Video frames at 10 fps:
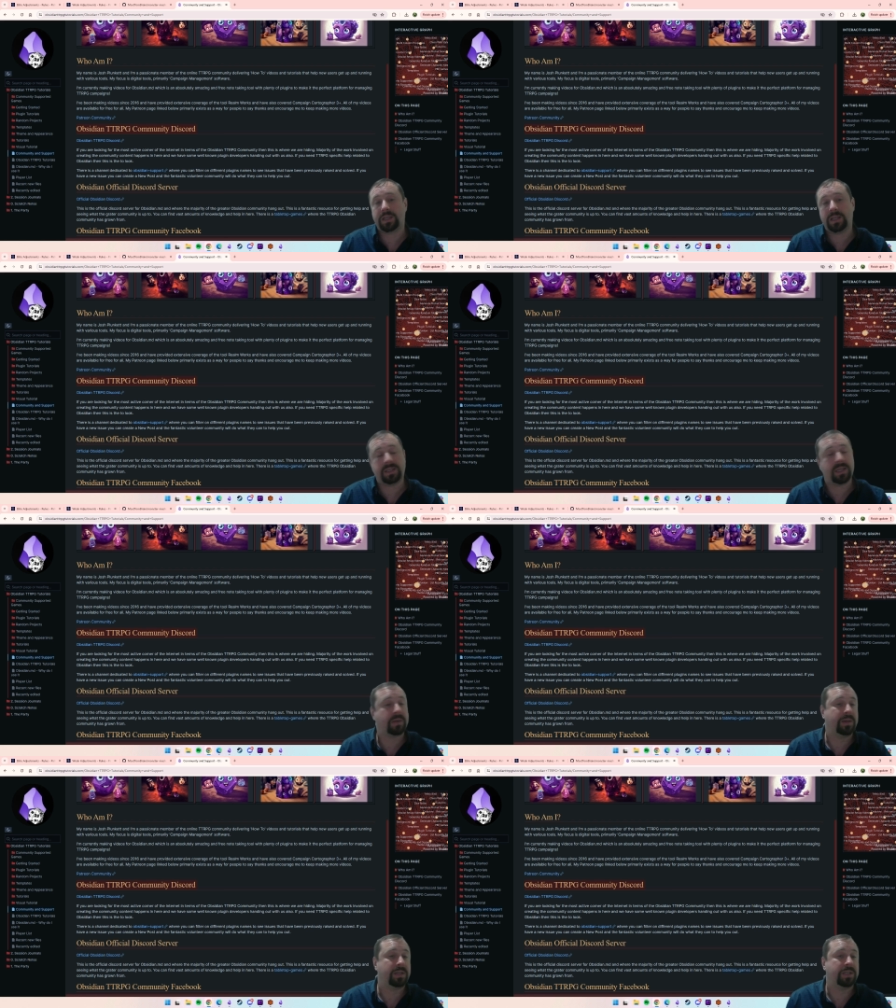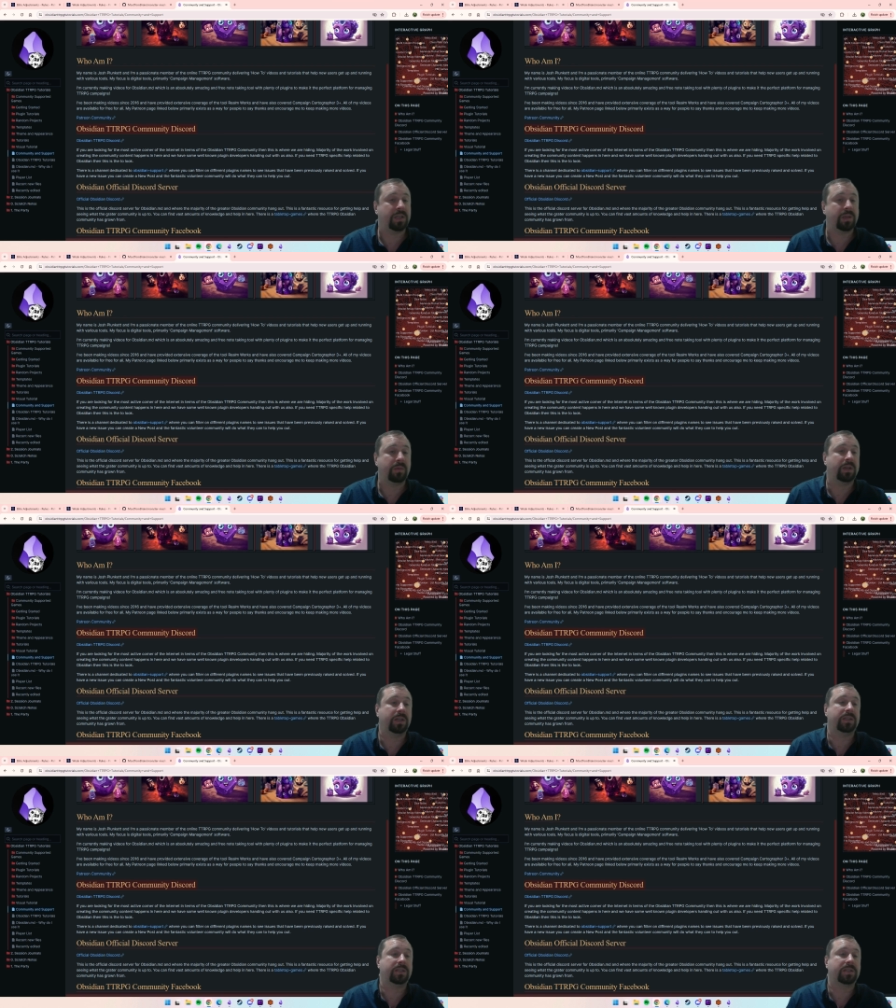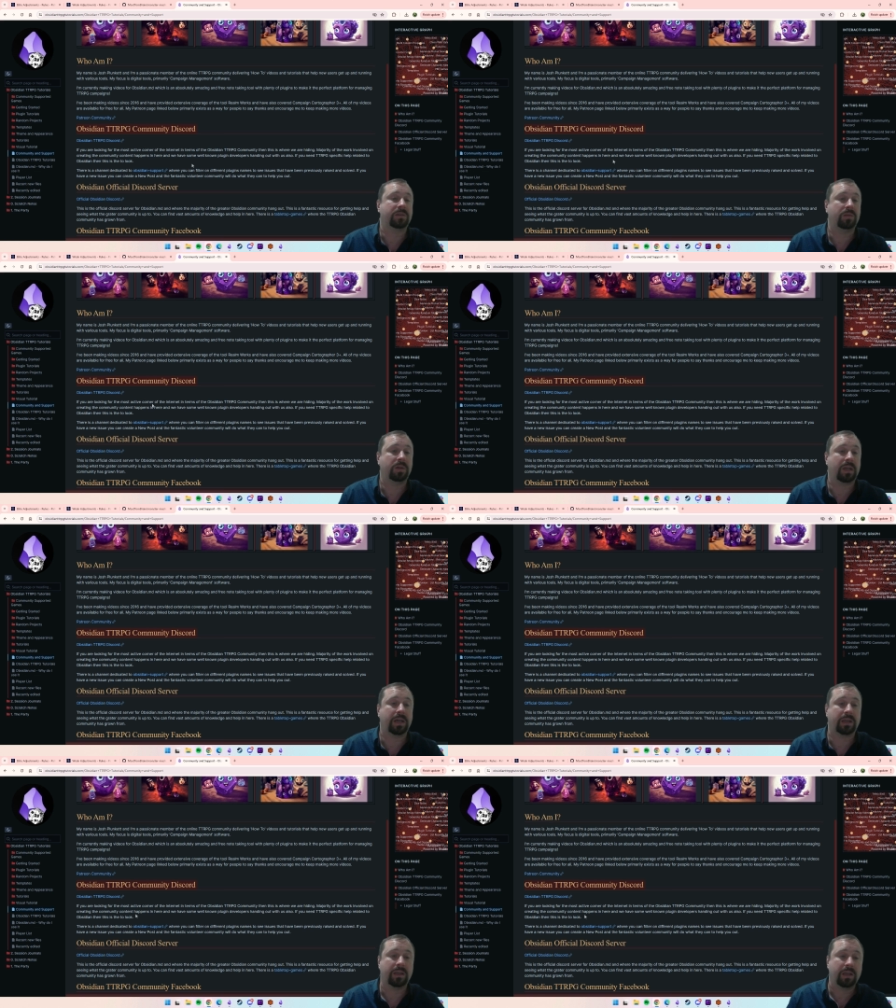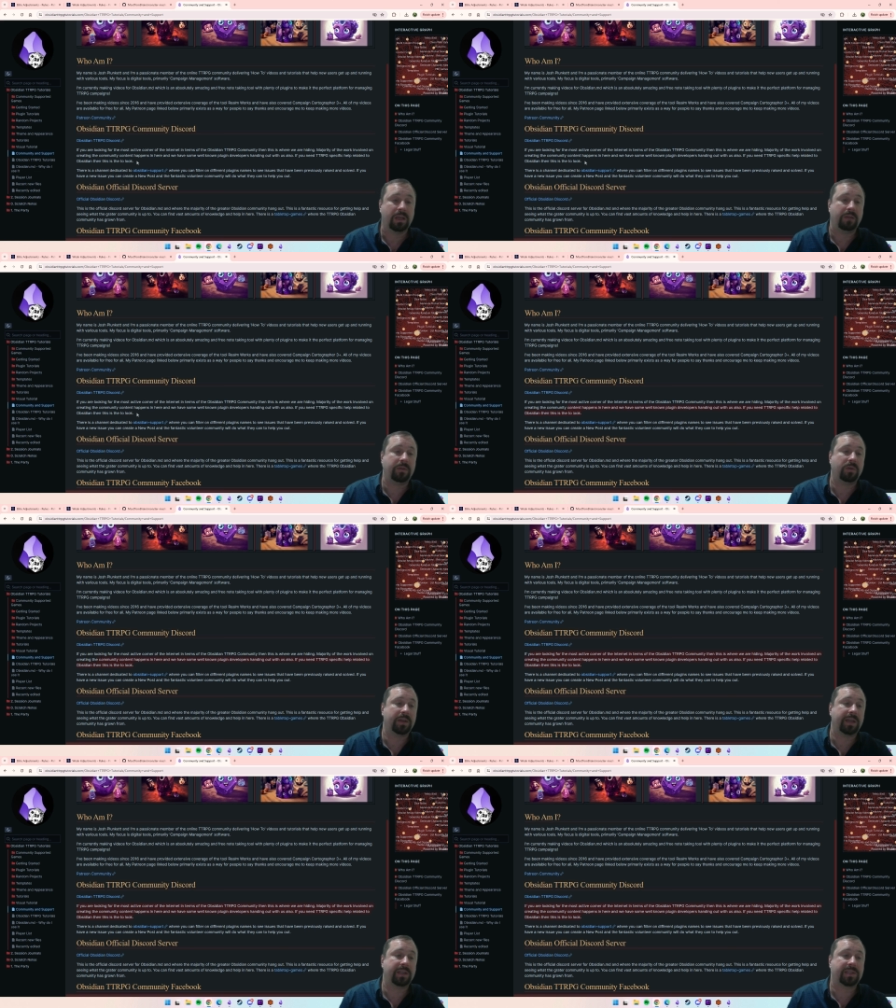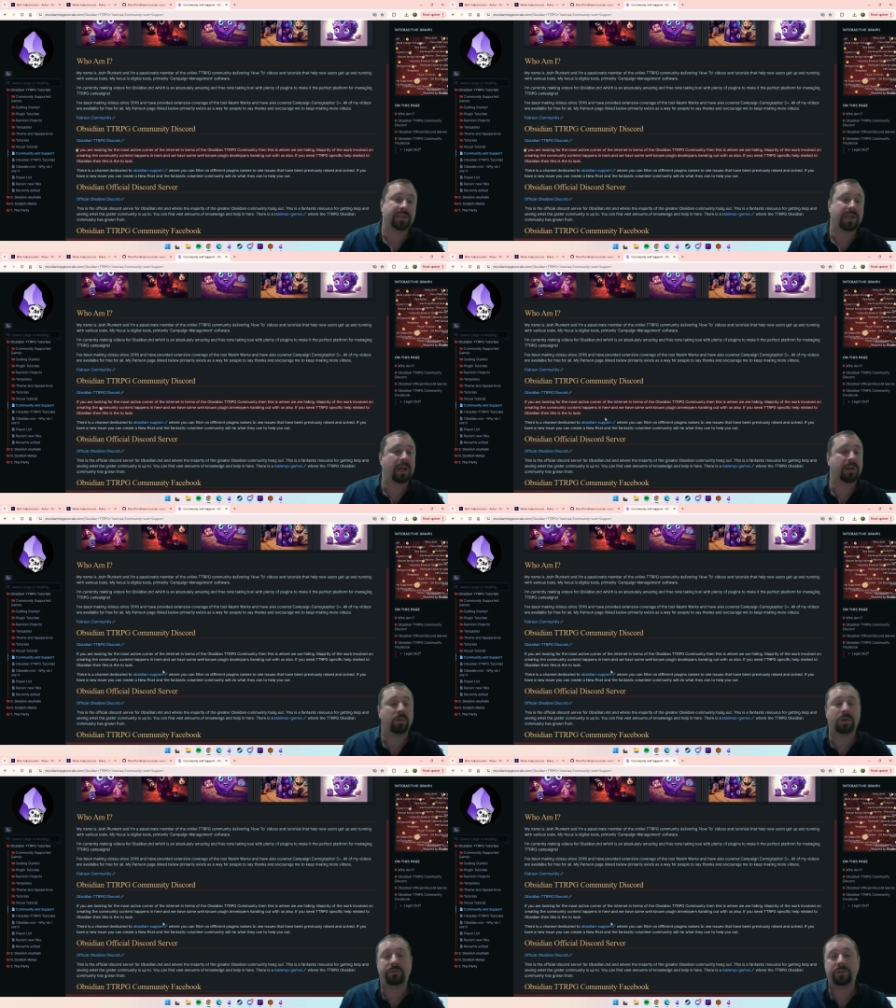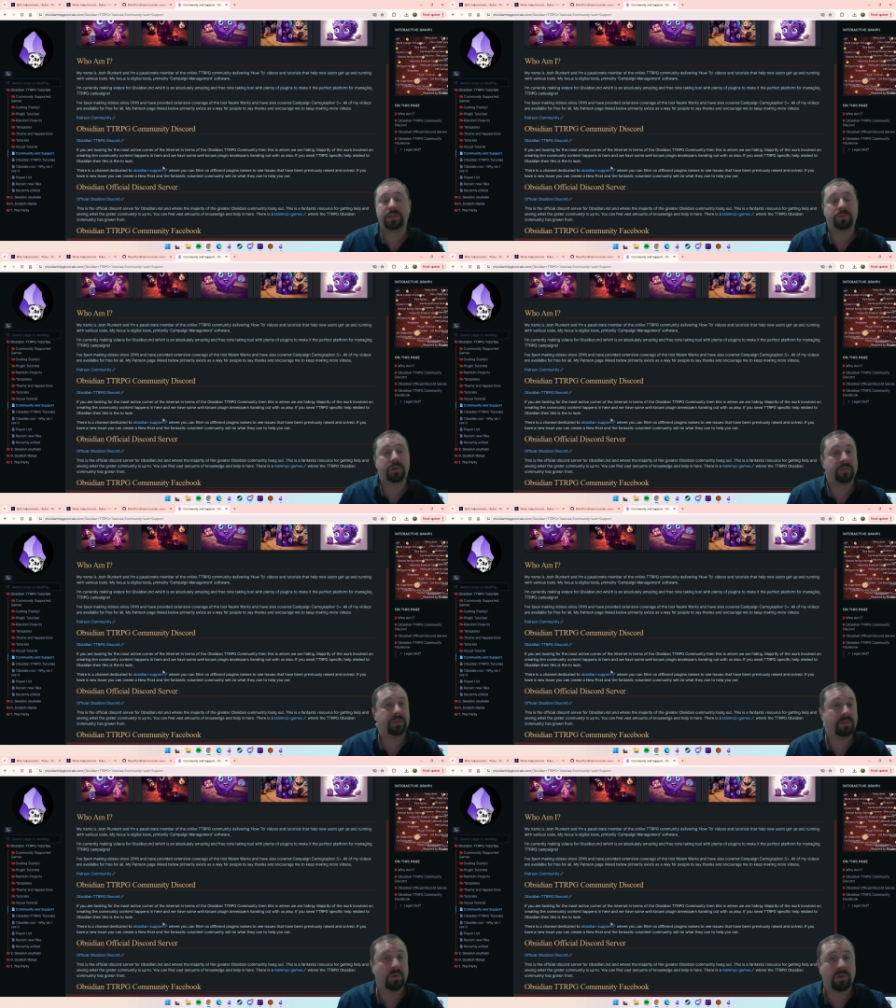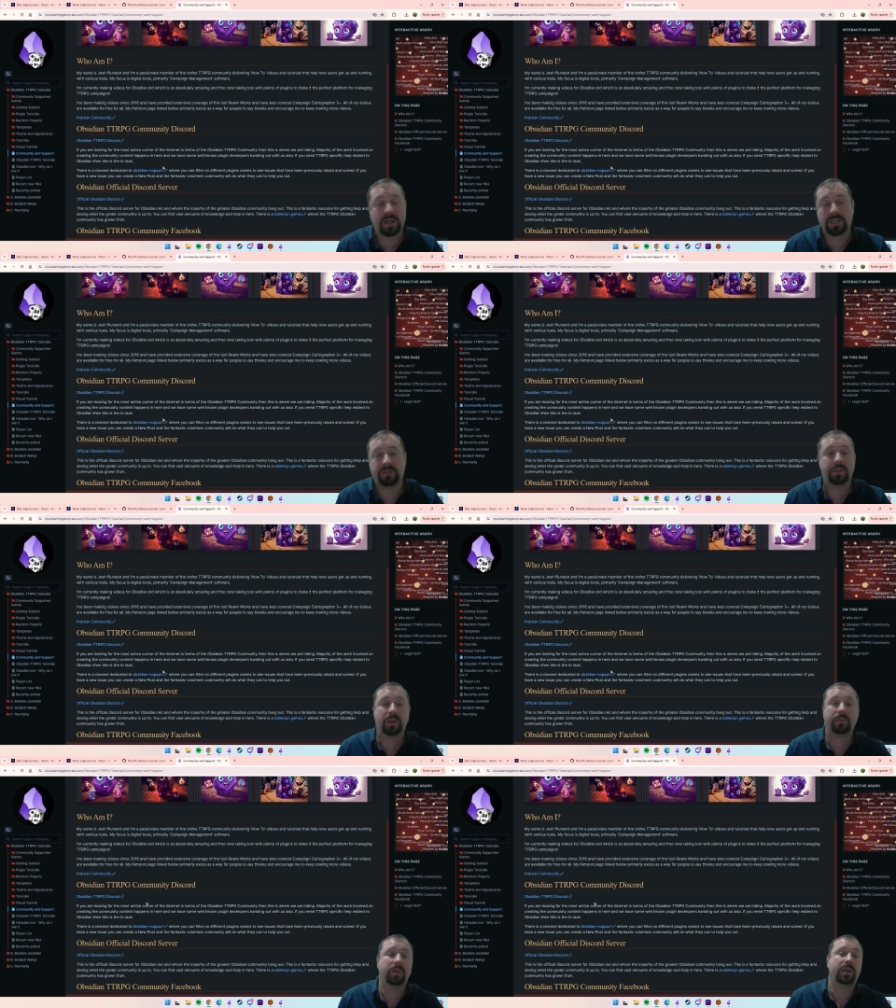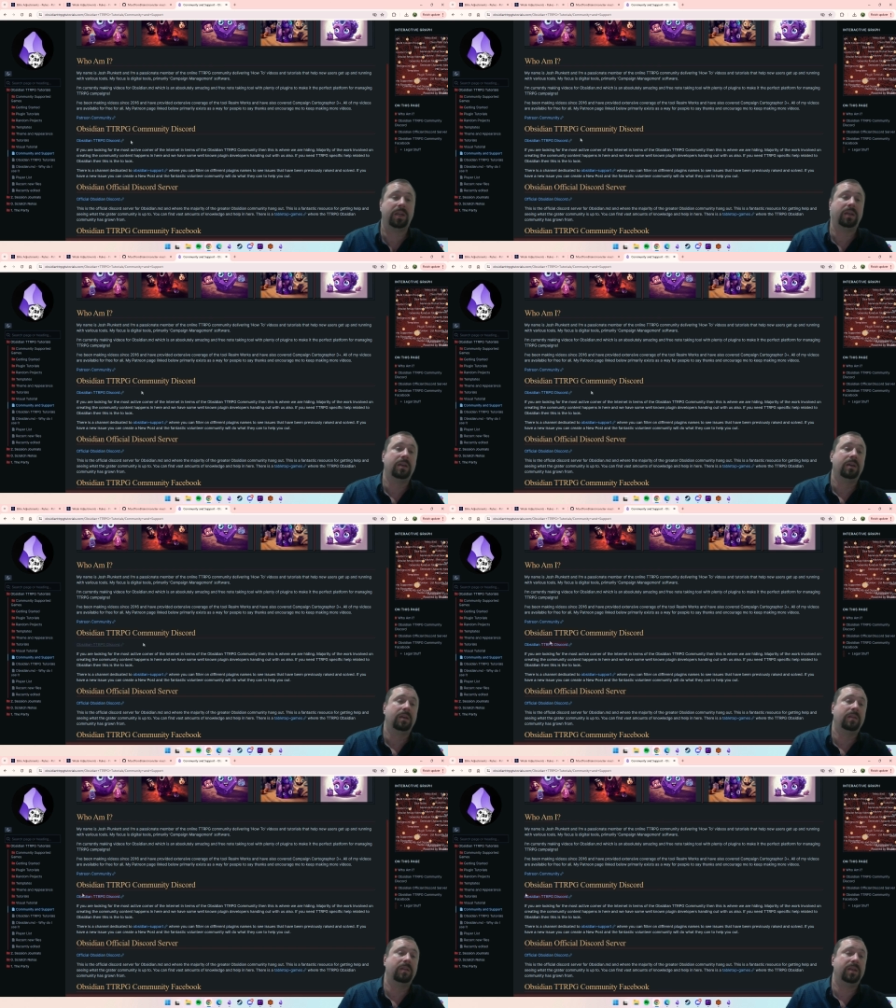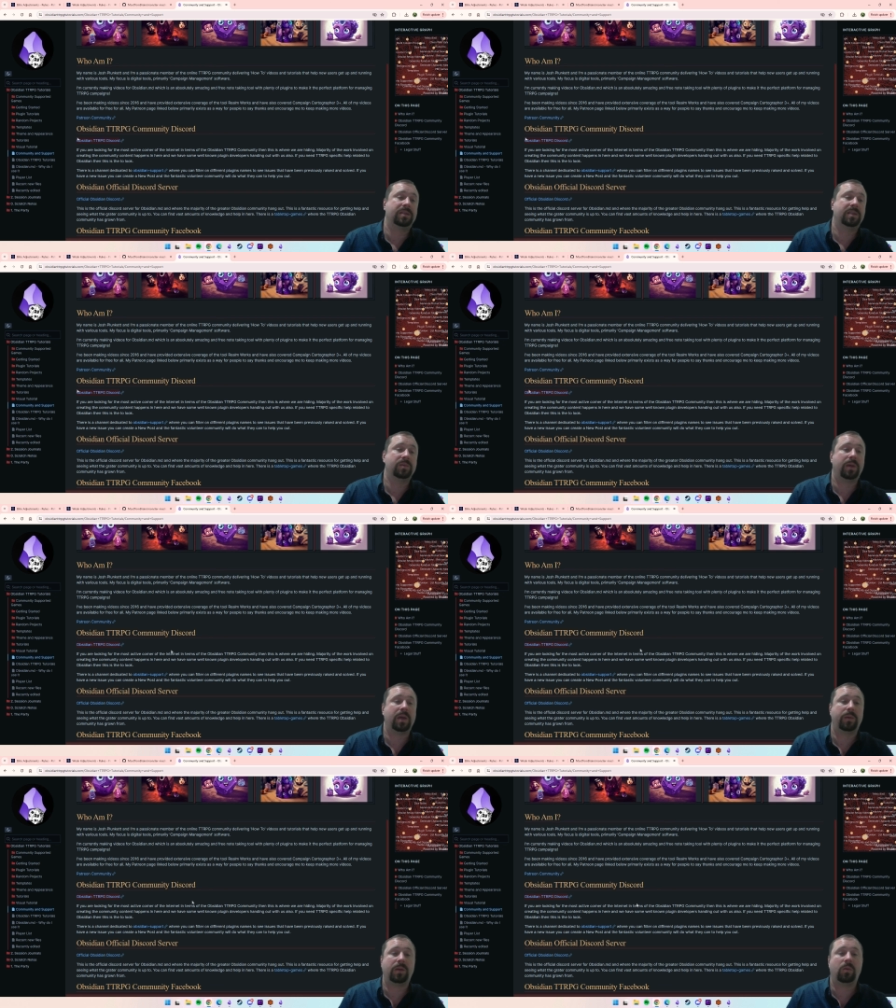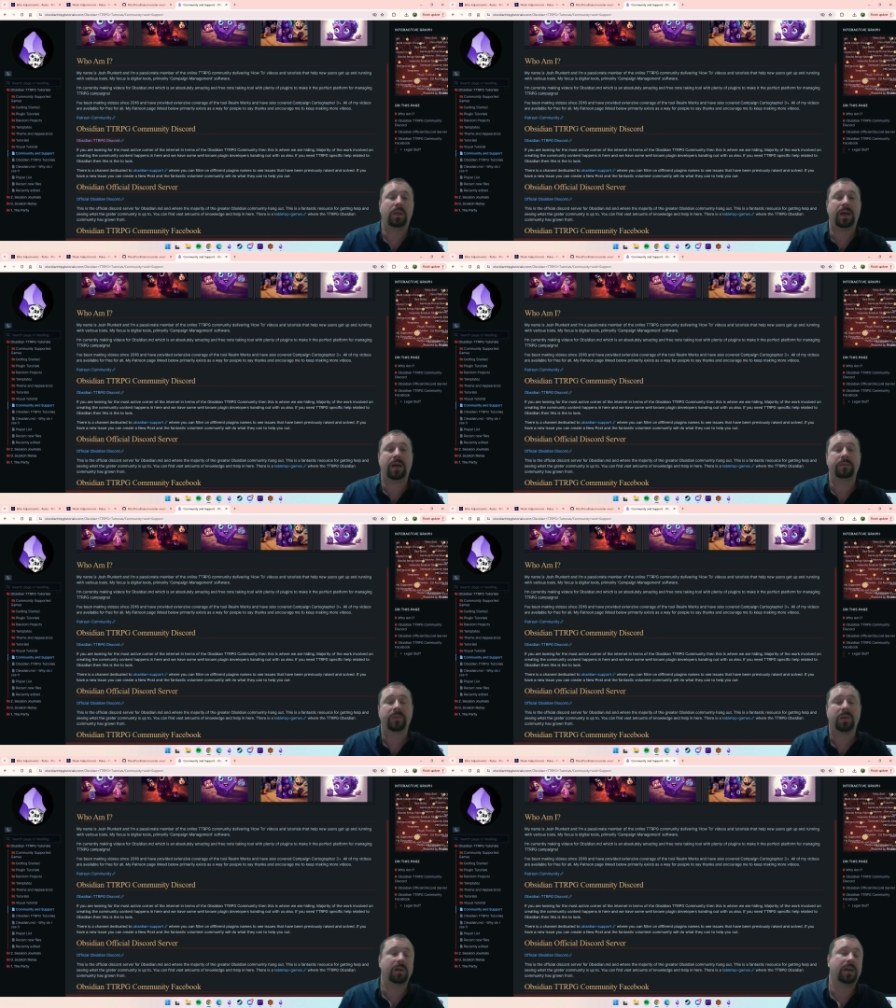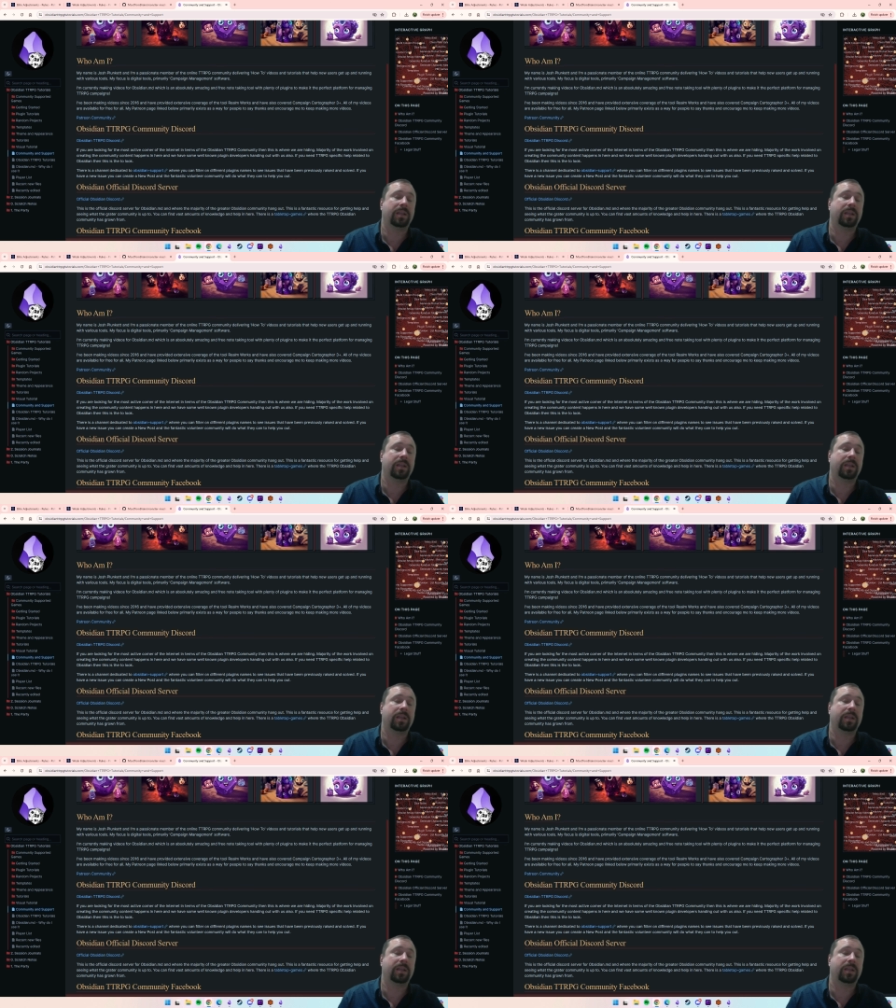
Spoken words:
TTRPG community Discord. Like, if you're getting stuck, or if you just want to be more active in the community, this is where we all right?